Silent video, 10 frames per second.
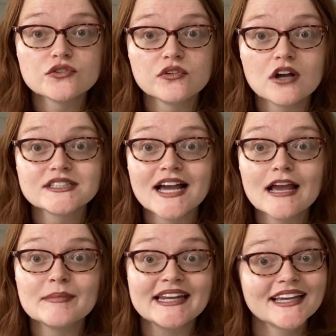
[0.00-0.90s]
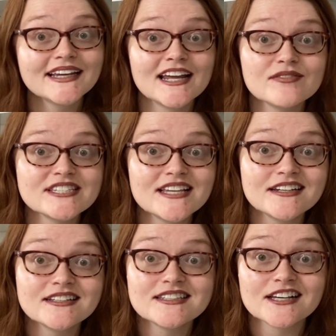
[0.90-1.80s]
of Long Time, and he can have a
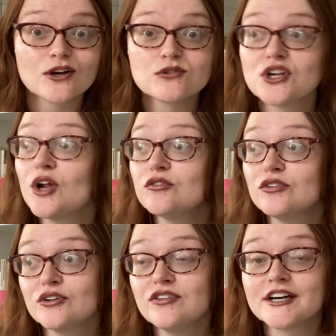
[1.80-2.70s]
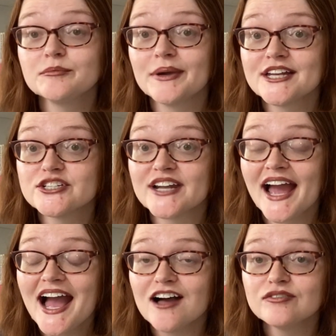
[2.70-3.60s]
sentence that goes on for a fucking page and a
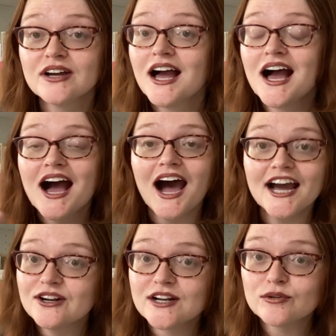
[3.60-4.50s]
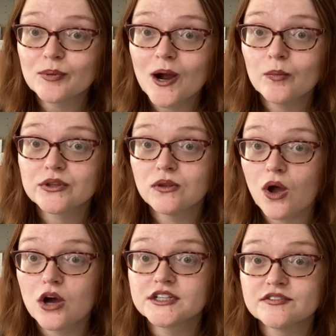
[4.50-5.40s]
half. I don't have a problem with
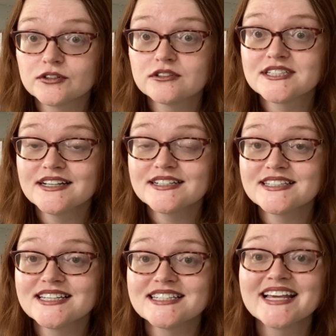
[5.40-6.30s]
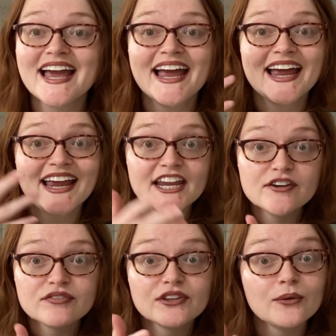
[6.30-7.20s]
long, difficult sentences
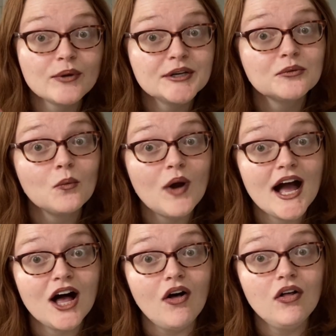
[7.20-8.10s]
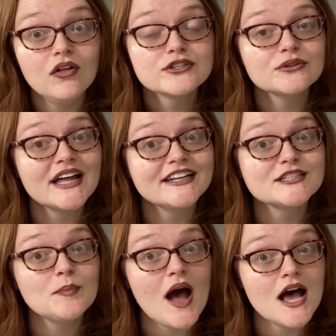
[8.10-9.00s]
if they're written well so that it's
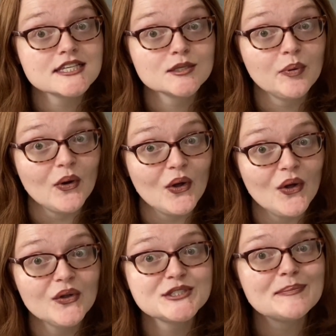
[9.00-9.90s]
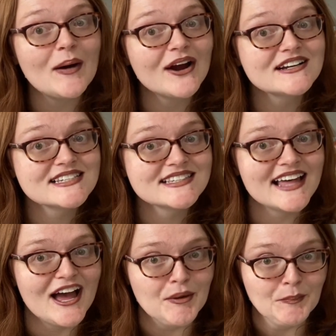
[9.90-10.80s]
possible to parse
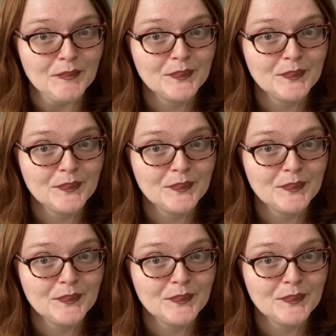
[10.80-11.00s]
them.